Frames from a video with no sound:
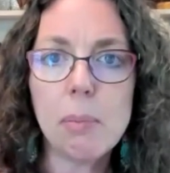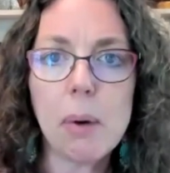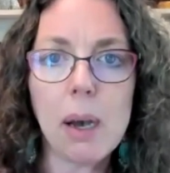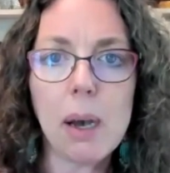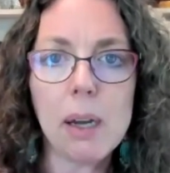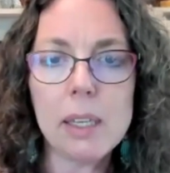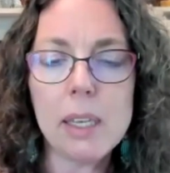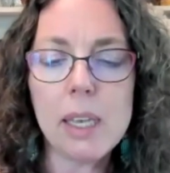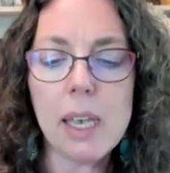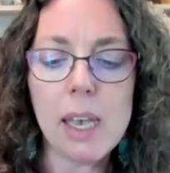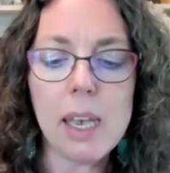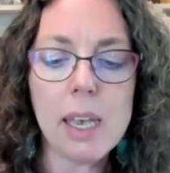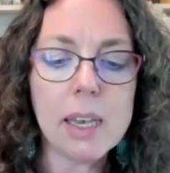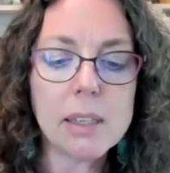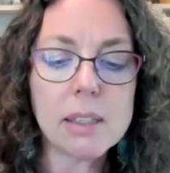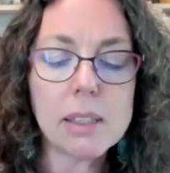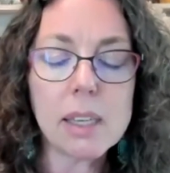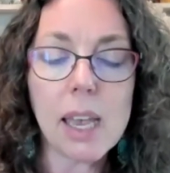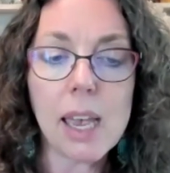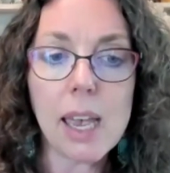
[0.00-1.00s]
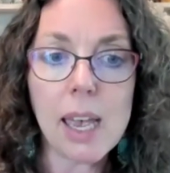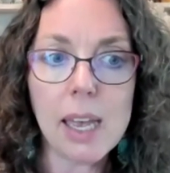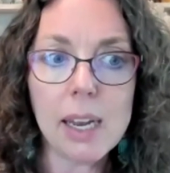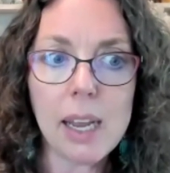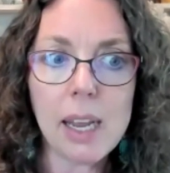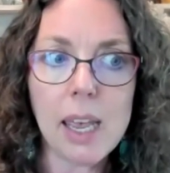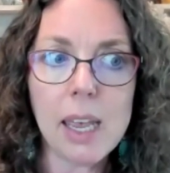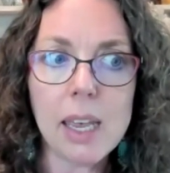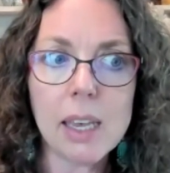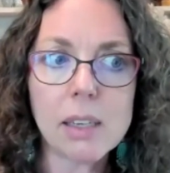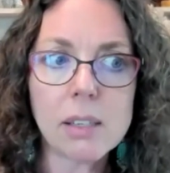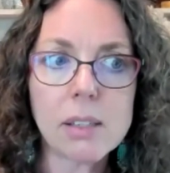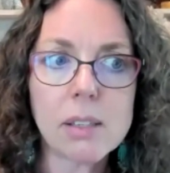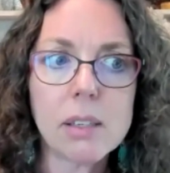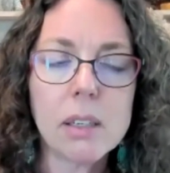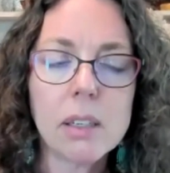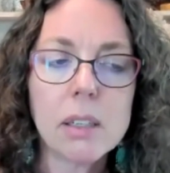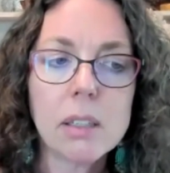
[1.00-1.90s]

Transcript: body aches, headaches,